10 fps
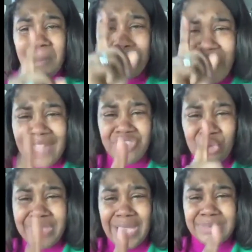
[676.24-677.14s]

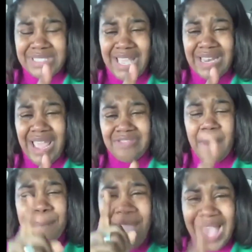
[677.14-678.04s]
Matthew Gibson, and
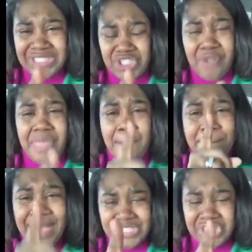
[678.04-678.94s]
the pastor, the
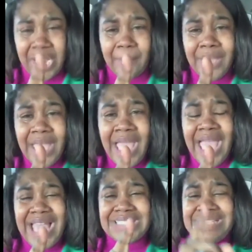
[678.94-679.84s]
bishop,
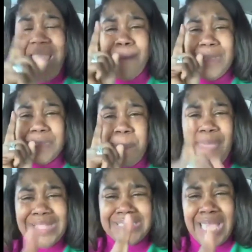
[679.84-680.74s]
his name is
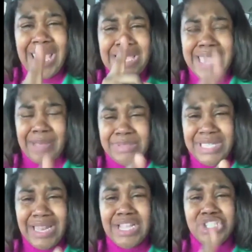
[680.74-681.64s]
Ben
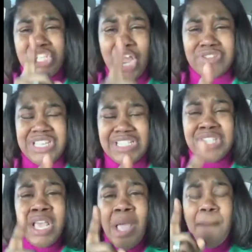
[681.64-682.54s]
Gibson. The church
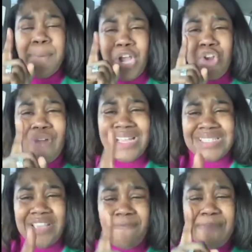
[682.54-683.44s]
is
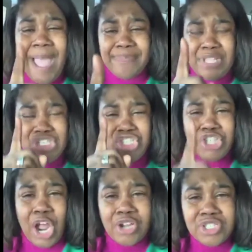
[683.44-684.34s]
Progressive Baptist
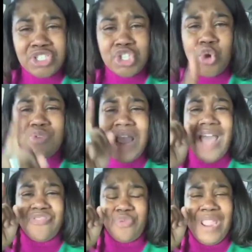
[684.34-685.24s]
Church,
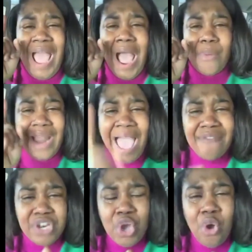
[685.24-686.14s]
293 Howard
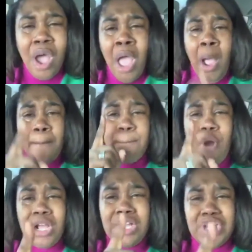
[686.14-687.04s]
Avenue,
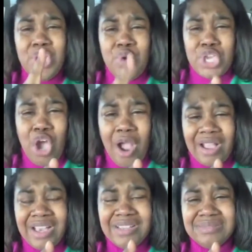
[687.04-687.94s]
Brooklyn, New
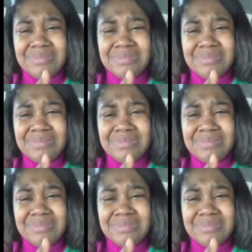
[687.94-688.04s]
York.